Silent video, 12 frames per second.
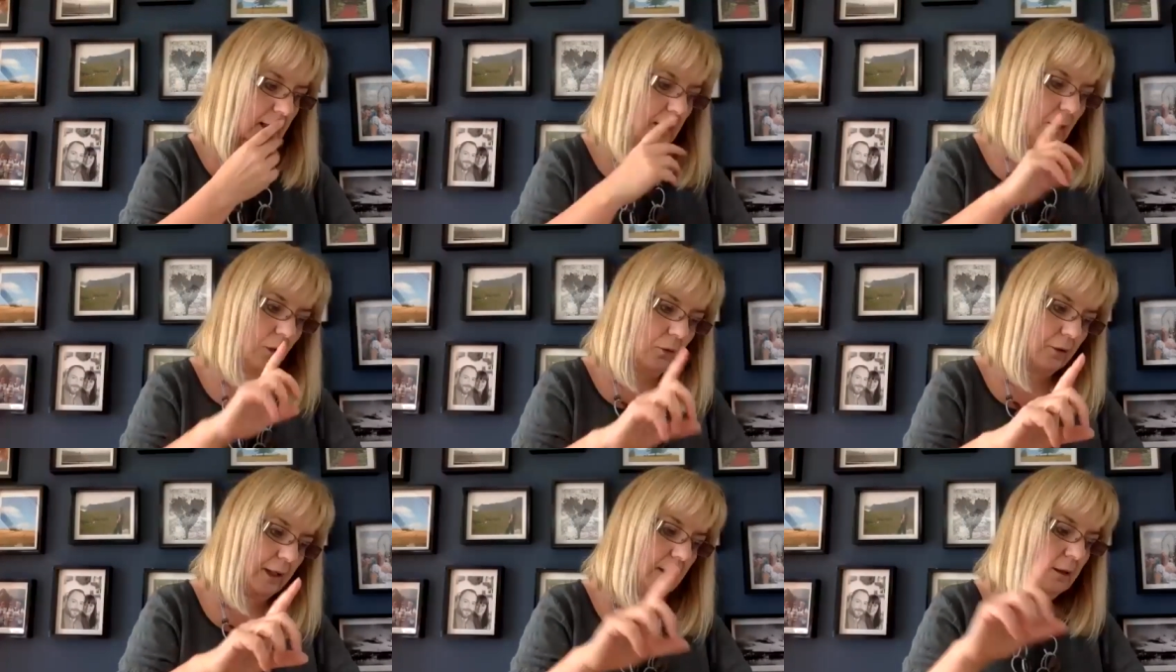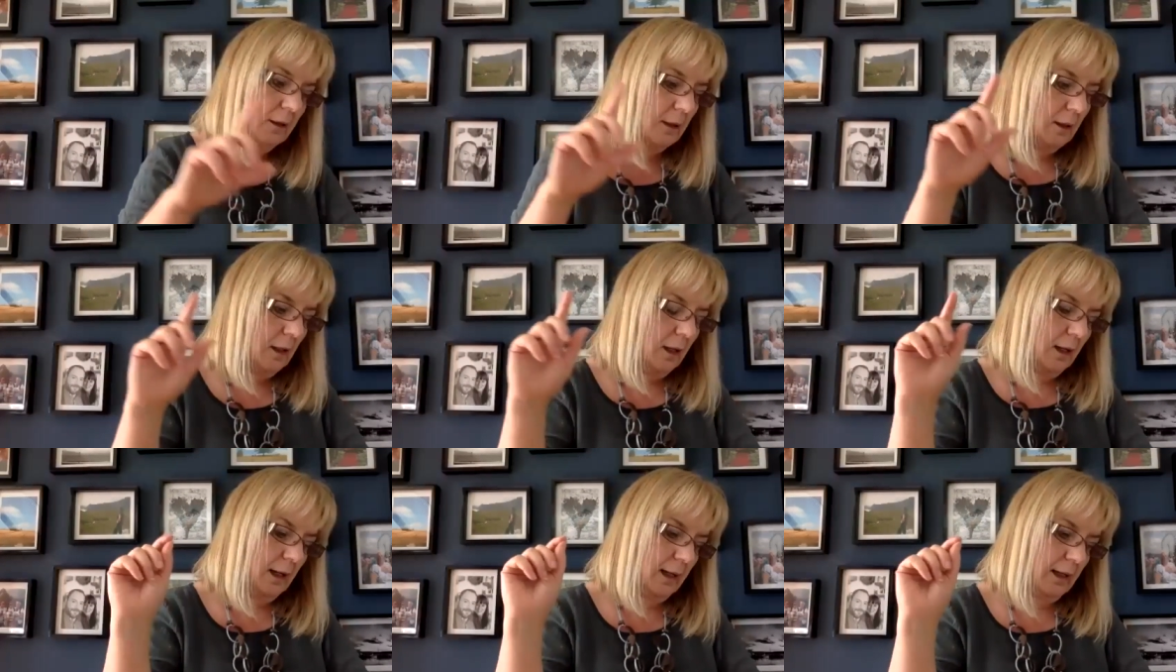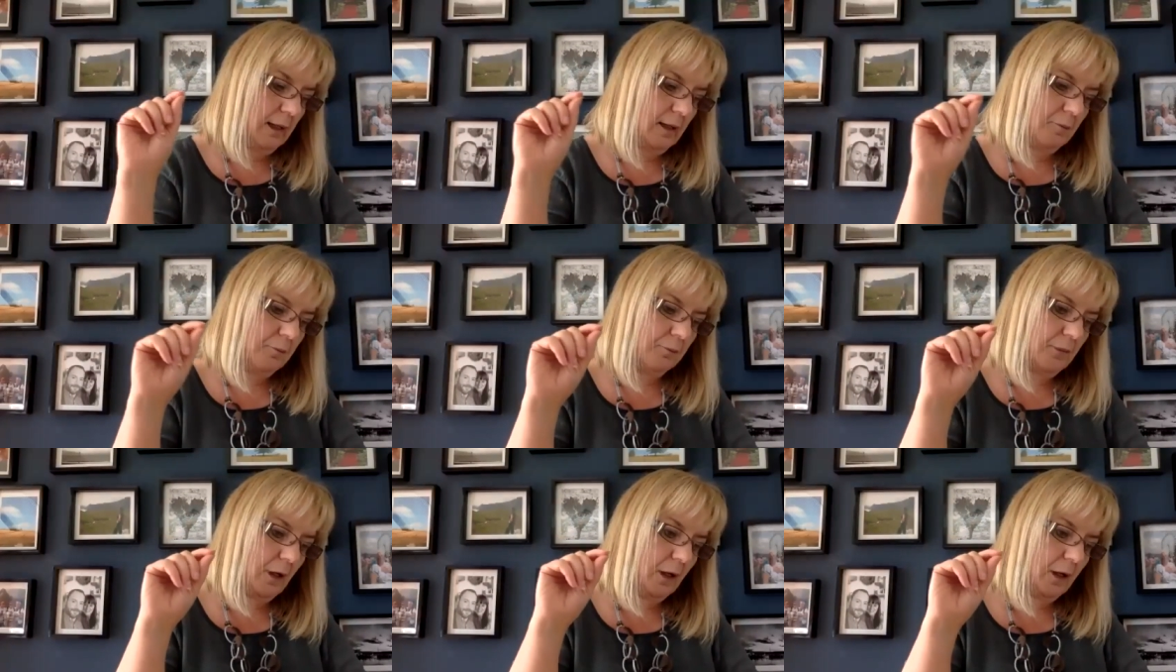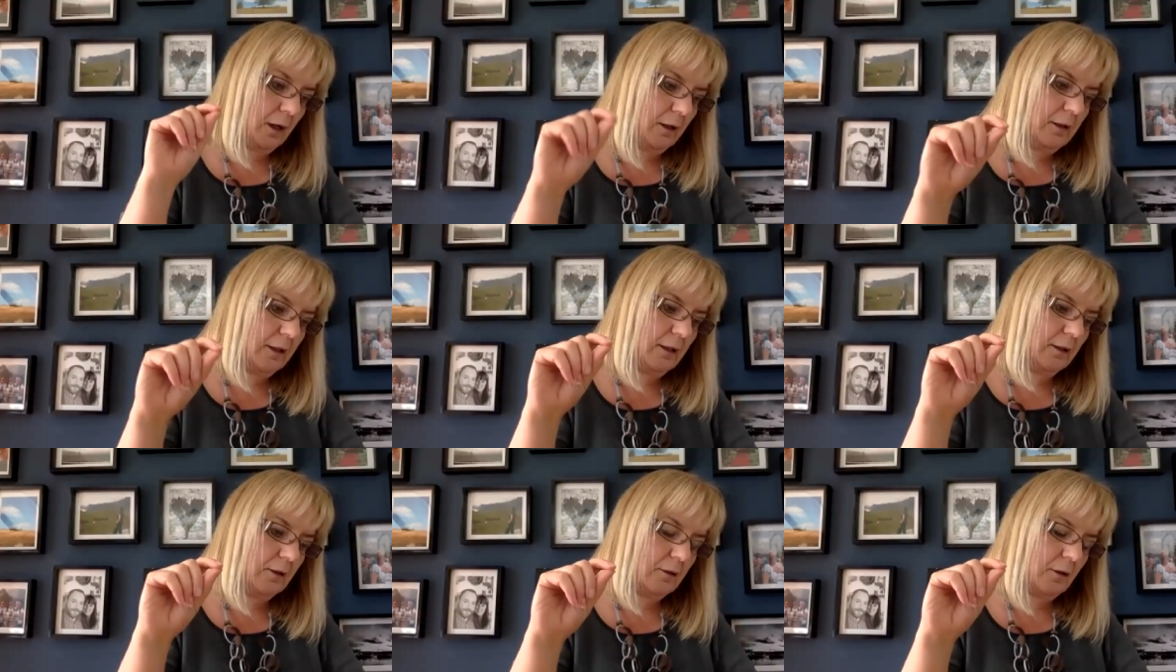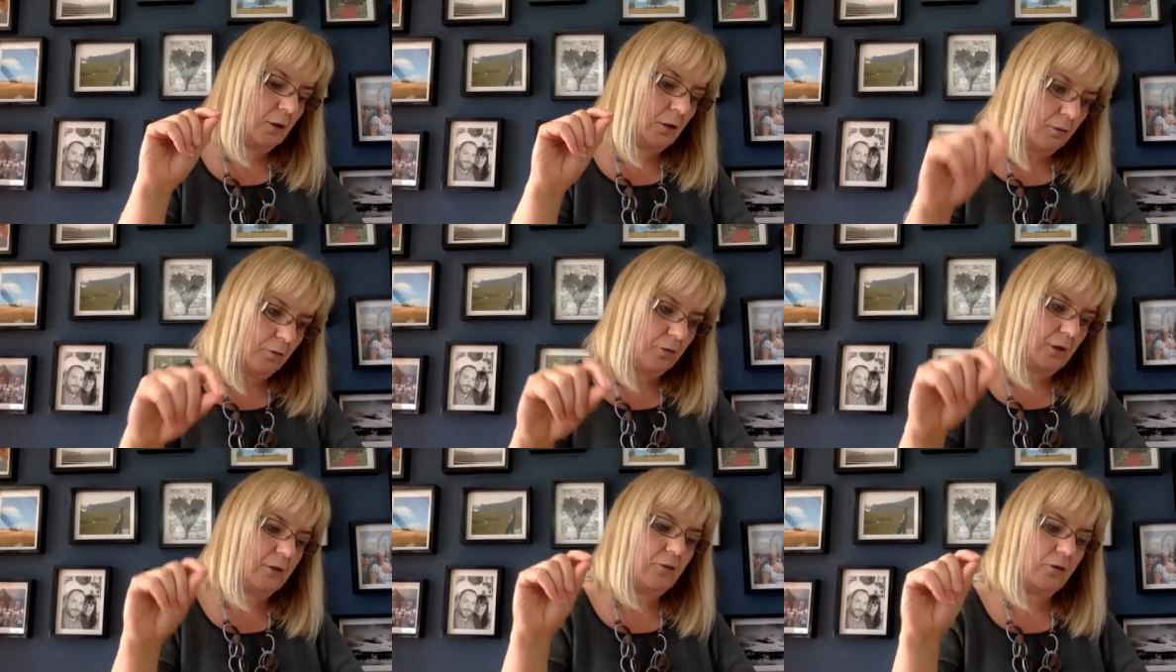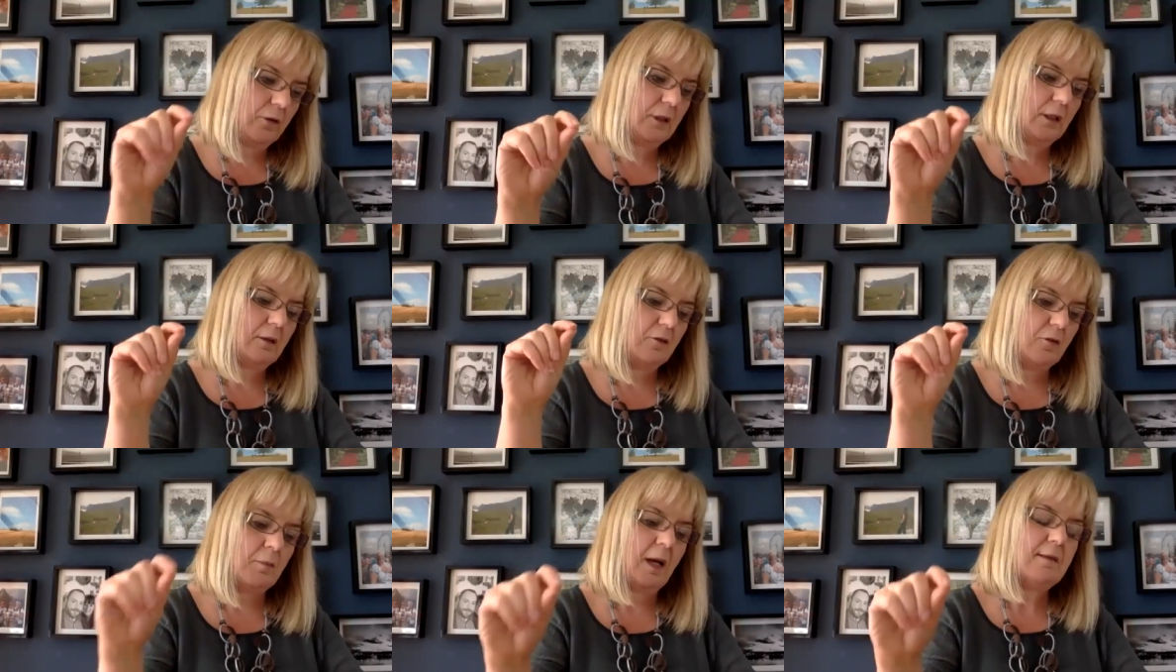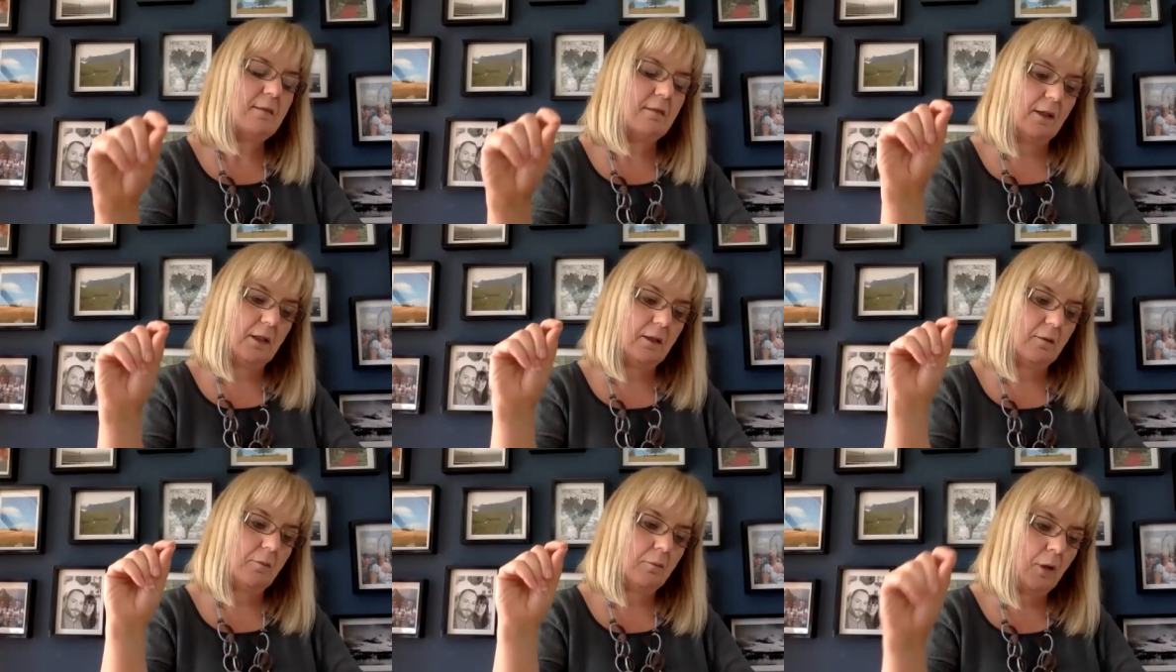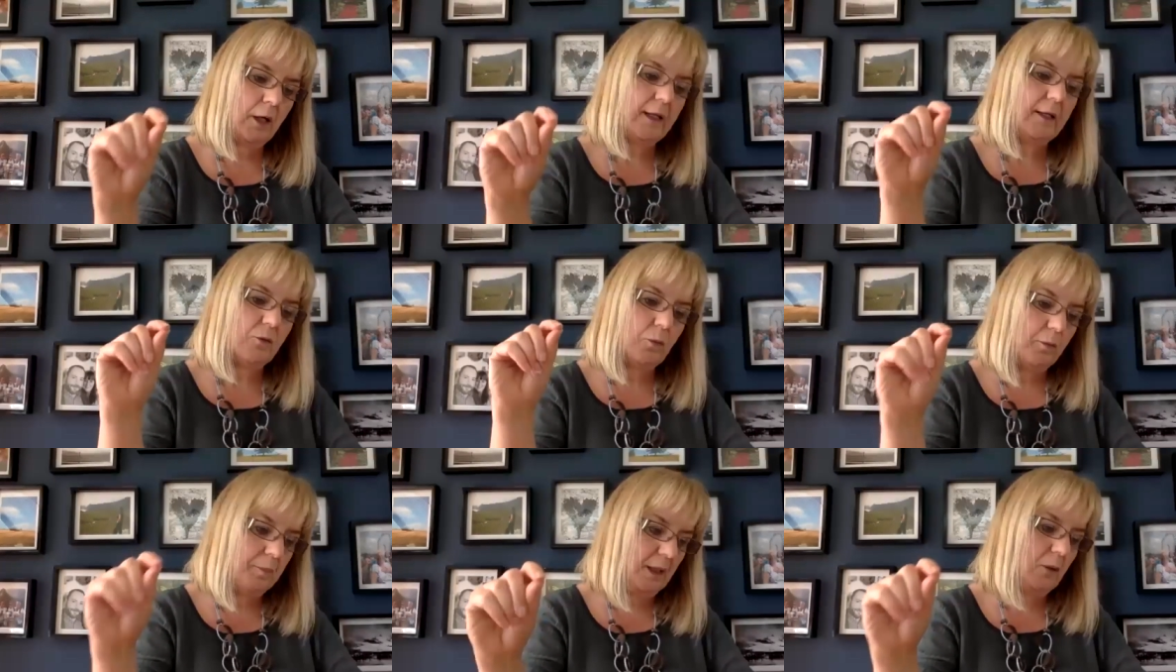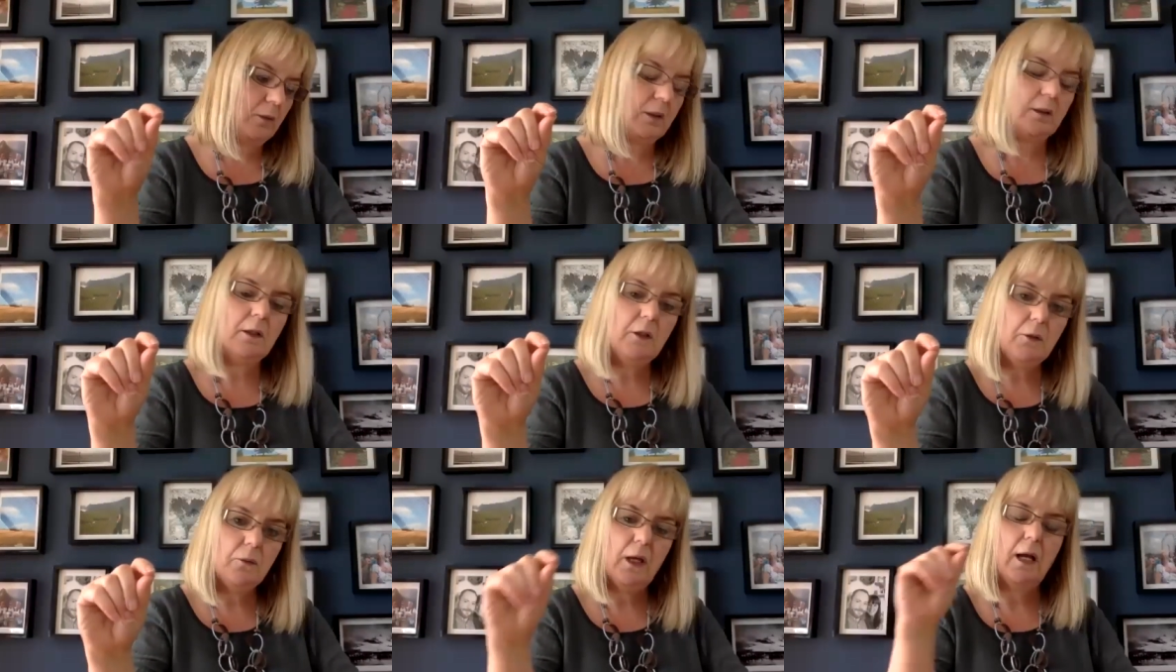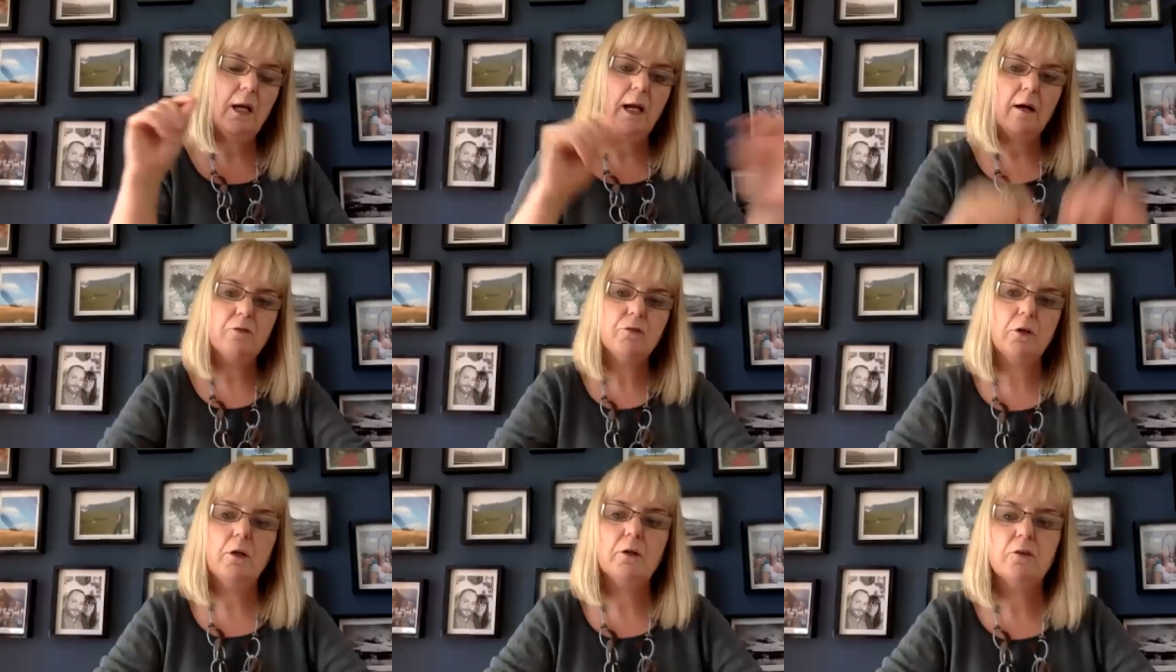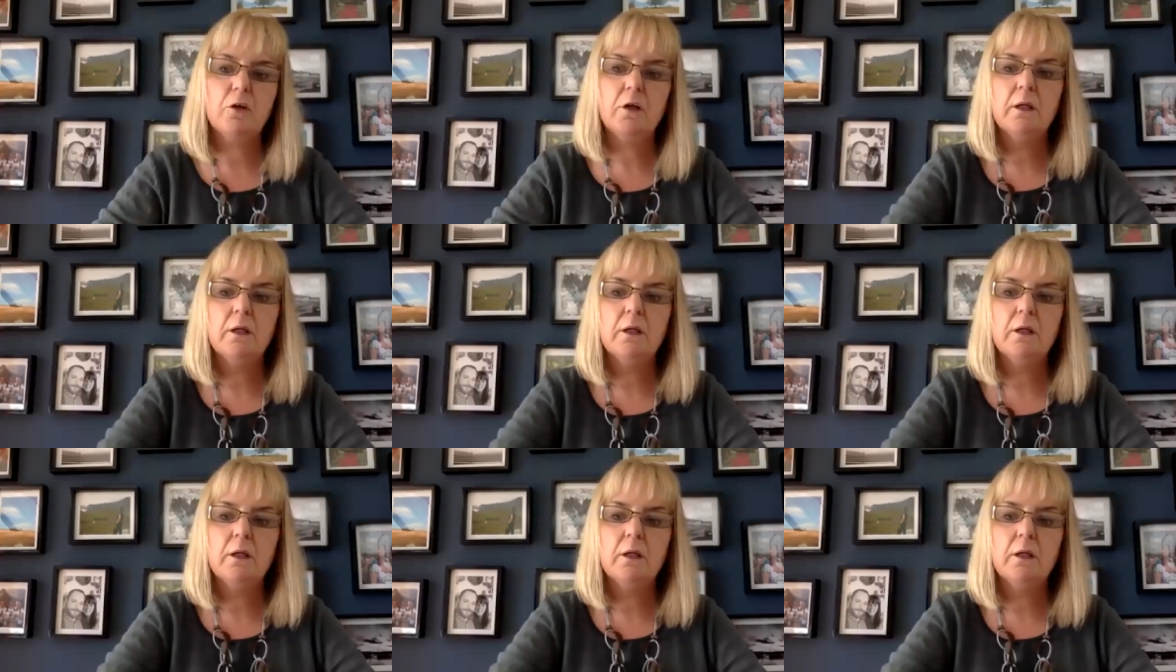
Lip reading: Laura. How confident do you think the domestic market will be within the UK after lockdown?